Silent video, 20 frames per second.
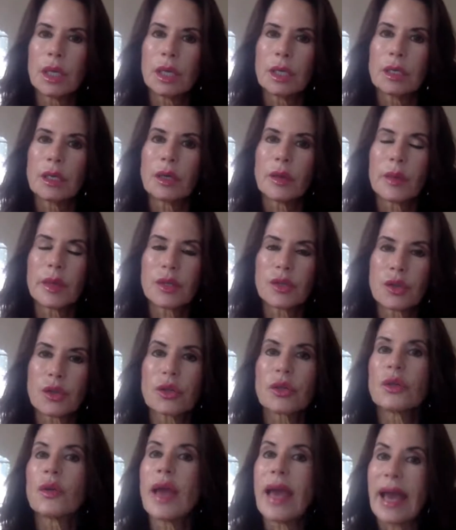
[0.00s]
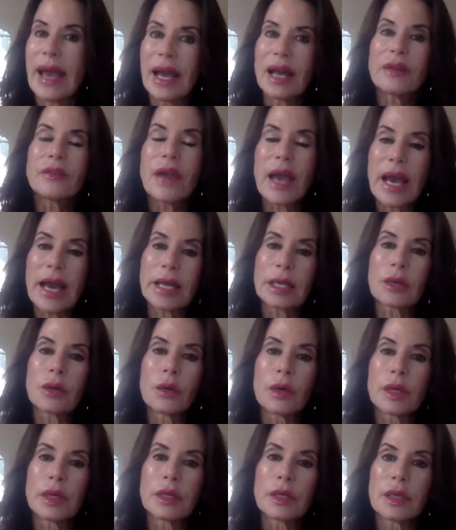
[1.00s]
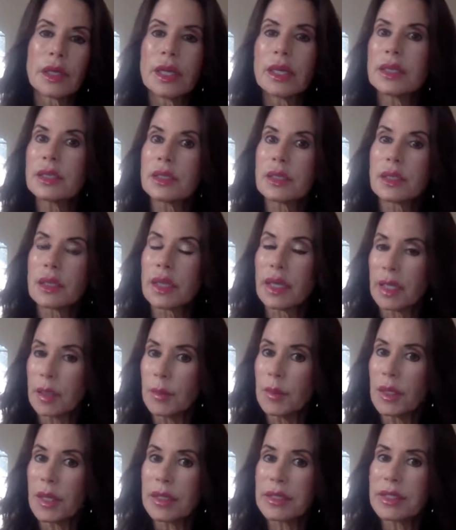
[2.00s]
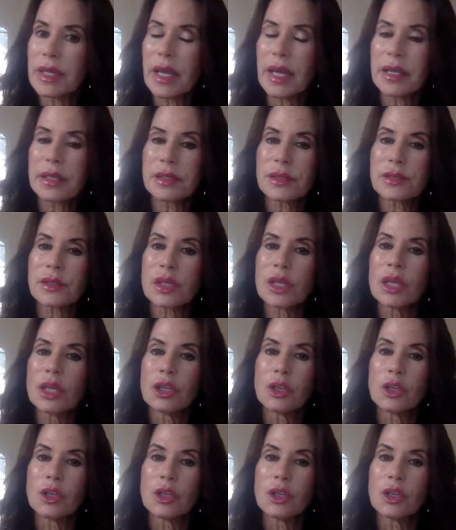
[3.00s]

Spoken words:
make sure you have adequate, get a blood test.